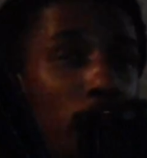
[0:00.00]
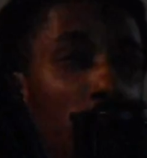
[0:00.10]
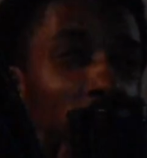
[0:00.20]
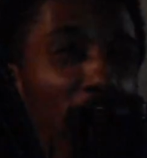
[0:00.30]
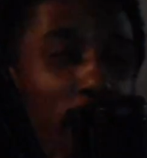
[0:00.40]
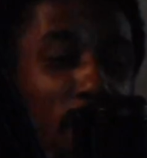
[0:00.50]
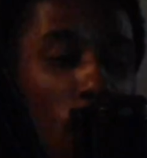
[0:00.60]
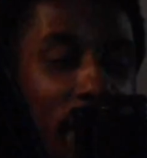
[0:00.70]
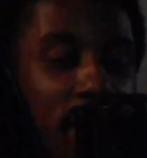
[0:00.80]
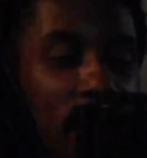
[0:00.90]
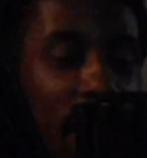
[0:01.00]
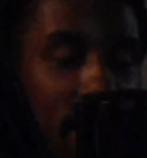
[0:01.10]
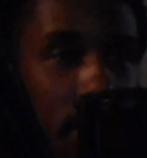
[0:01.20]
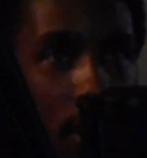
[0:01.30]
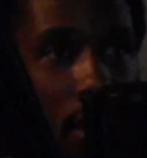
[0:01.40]
allowed me to waste a lot of
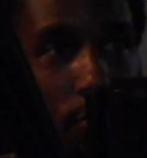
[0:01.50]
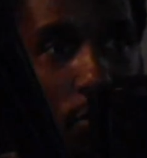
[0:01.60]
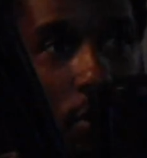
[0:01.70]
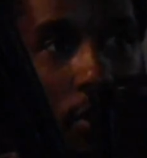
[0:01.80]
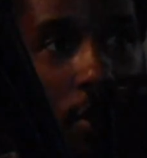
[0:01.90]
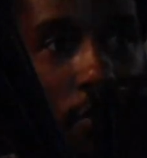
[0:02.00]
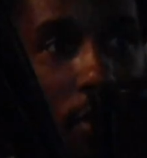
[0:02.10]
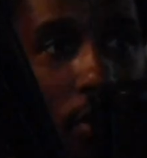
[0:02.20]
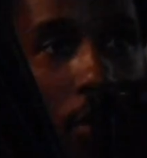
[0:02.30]
time, you know what I mean?